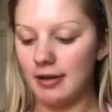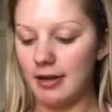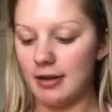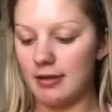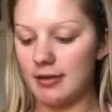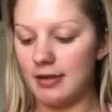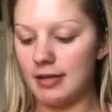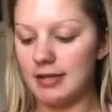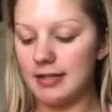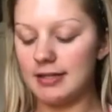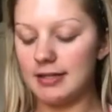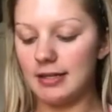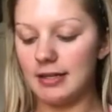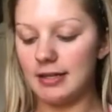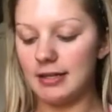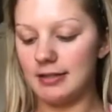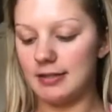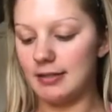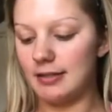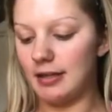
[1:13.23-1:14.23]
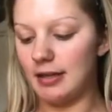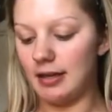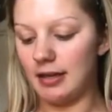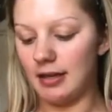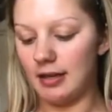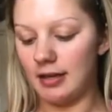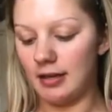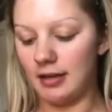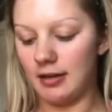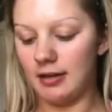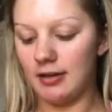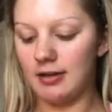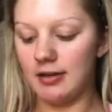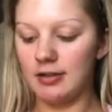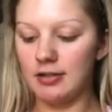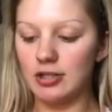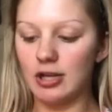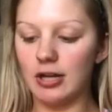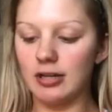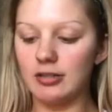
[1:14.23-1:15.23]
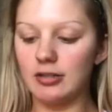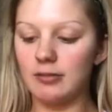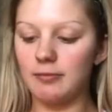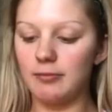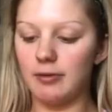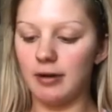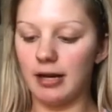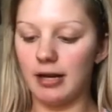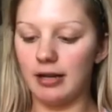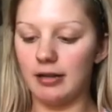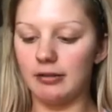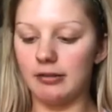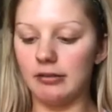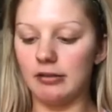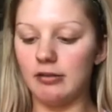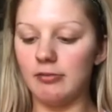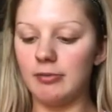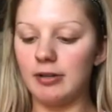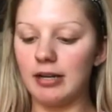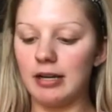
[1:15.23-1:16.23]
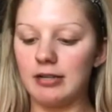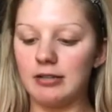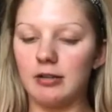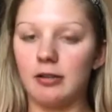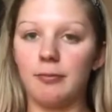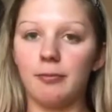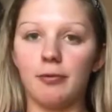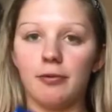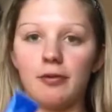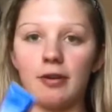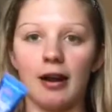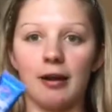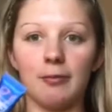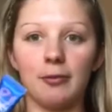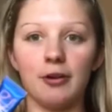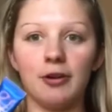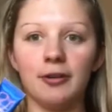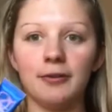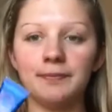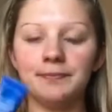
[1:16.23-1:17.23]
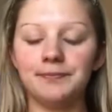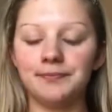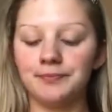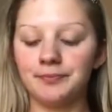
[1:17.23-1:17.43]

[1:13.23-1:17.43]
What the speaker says: And this is the Dr. Brandt Luminizer Primer.